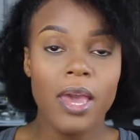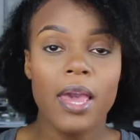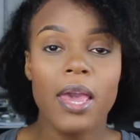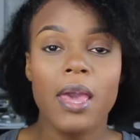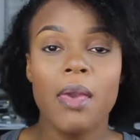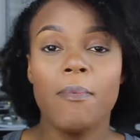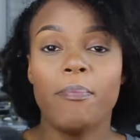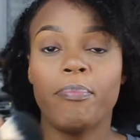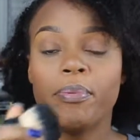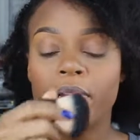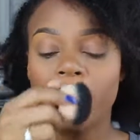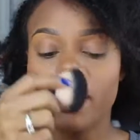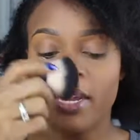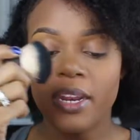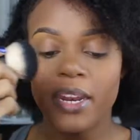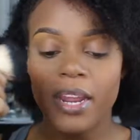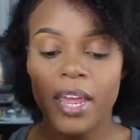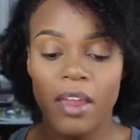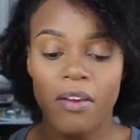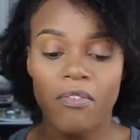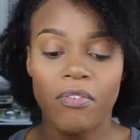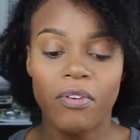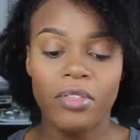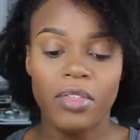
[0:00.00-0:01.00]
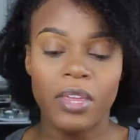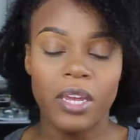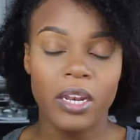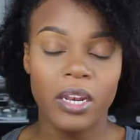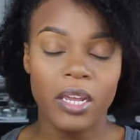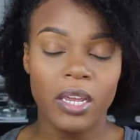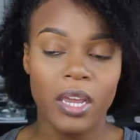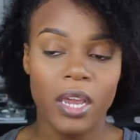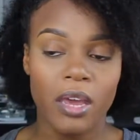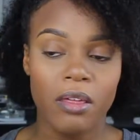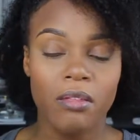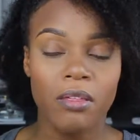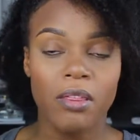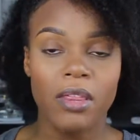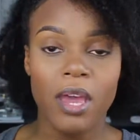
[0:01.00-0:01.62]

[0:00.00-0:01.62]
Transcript: and blend everything together.